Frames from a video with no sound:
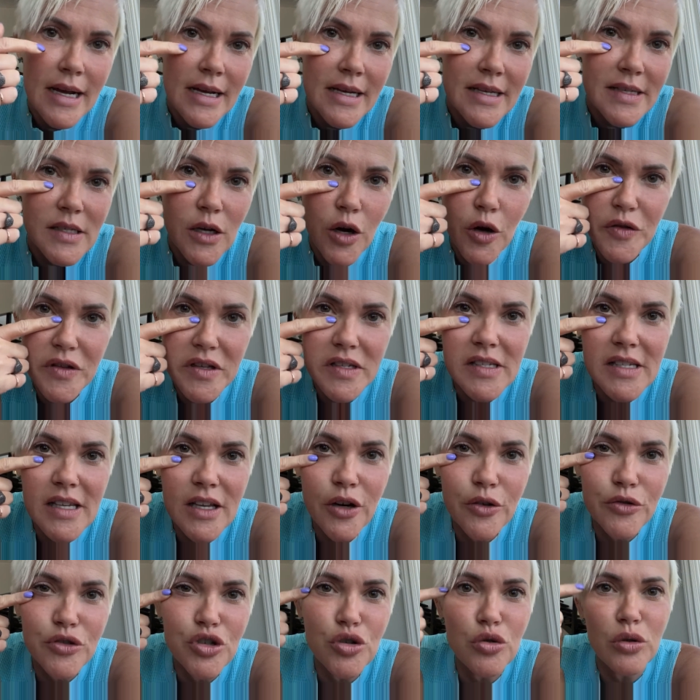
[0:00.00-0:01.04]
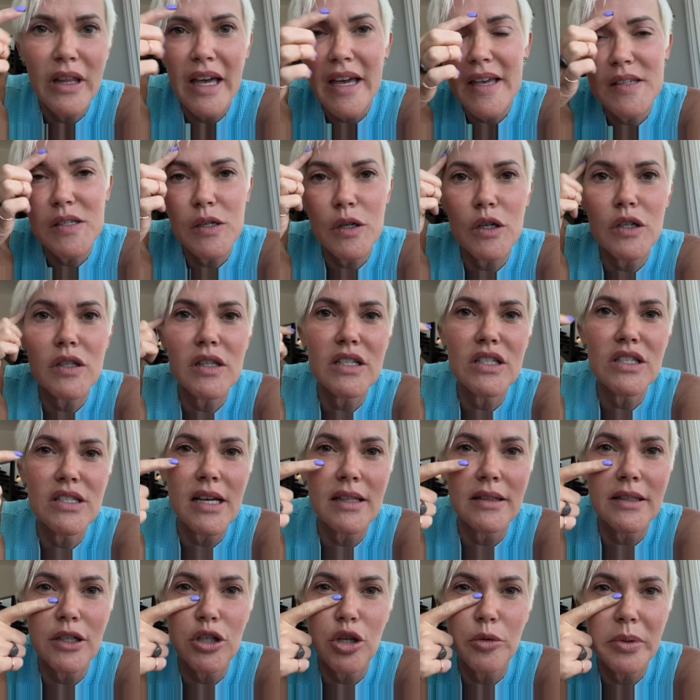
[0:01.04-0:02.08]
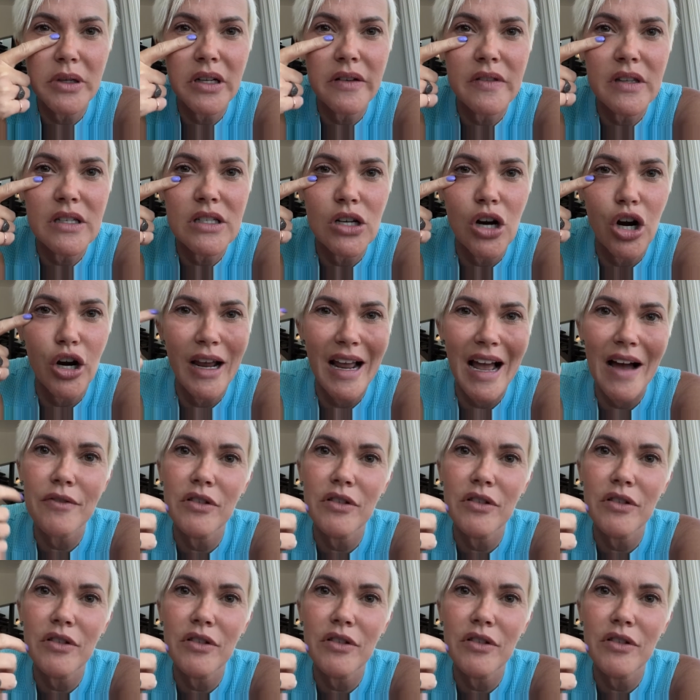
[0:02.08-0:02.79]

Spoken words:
So the CO2 laser, a little bit of the dark, I have a